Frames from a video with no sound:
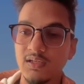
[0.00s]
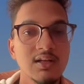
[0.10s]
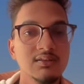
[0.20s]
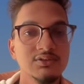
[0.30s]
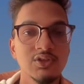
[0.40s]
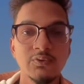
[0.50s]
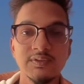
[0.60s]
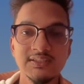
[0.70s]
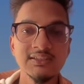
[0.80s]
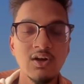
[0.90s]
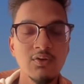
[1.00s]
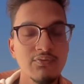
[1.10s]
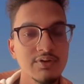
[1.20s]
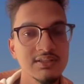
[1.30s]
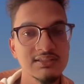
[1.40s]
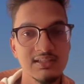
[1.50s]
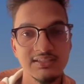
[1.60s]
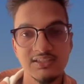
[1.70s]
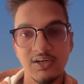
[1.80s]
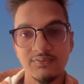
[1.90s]
So this is all for this list
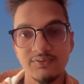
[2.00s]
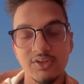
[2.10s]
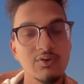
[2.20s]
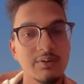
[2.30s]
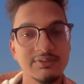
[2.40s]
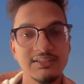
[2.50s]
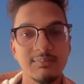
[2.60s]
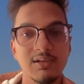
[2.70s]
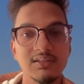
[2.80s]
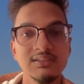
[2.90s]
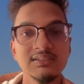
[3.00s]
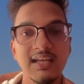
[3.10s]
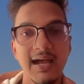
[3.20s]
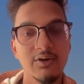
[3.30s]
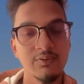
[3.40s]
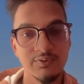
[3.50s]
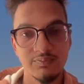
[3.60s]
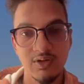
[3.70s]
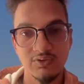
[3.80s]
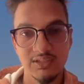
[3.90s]
of new Obsidian plugins. I hope you
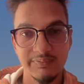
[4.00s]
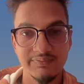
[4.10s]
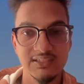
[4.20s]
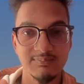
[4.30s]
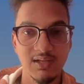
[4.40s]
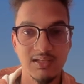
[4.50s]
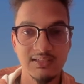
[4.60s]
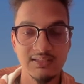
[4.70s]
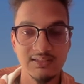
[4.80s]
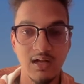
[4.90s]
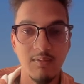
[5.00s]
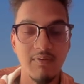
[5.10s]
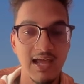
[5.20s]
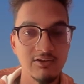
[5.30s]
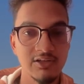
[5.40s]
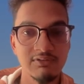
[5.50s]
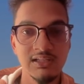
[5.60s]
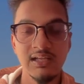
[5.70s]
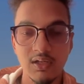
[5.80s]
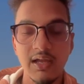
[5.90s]
found some of these plugins valuable
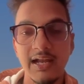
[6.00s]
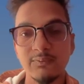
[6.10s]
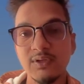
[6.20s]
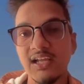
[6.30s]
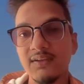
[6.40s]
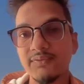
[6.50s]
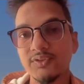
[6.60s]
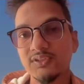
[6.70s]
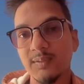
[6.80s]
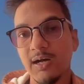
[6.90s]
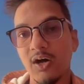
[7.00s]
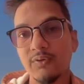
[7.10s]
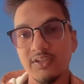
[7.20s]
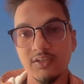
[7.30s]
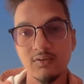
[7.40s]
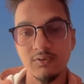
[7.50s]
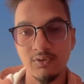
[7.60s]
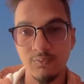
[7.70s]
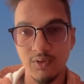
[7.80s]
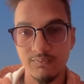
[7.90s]
and will help you somehow in your own
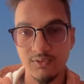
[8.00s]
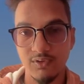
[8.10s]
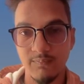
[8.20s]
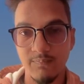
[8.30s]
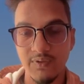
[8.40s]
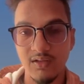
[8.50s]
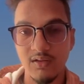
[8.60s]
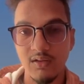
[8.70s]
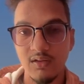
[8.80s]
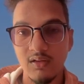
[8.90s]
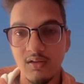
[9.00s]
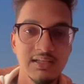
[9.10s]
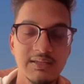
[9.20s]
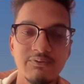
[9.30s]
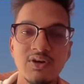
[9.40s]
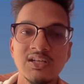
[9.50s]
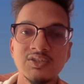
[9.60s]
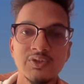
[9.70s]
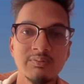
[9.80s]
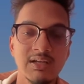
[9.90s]
workflow. If you are
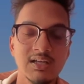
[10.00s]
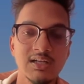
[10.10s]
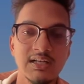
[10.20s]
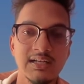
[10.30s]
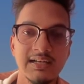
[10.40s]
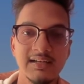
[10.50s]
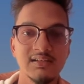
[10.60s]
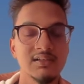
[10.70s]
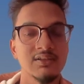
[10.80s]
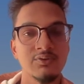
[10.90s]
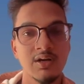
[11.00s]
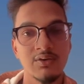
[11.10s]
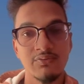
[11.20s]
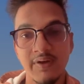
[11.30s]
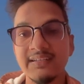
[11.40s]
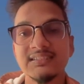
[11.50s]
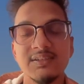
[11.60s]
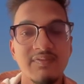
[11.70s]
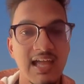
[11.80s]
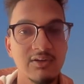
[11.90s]
enjoying my content and you are finding
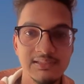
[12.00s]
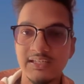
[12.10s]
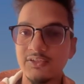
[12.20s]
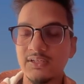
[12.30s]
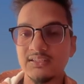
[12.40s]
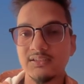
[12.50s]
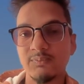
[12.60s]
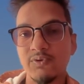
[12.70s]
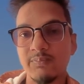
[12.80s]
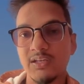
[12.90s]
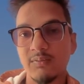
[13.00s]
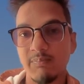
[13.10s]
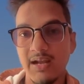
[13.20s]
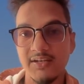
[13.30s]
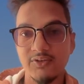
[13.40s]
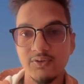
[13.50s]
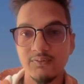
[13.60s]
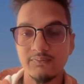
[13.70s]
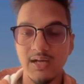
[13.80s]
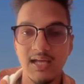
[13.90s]
some value, then you can support me on Patreon
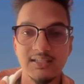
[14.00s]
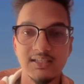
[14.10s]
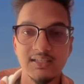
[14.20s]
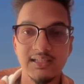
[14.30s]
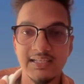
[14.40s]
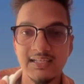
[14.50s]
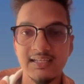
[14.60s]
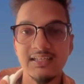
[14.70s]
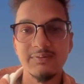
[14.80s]
via the link given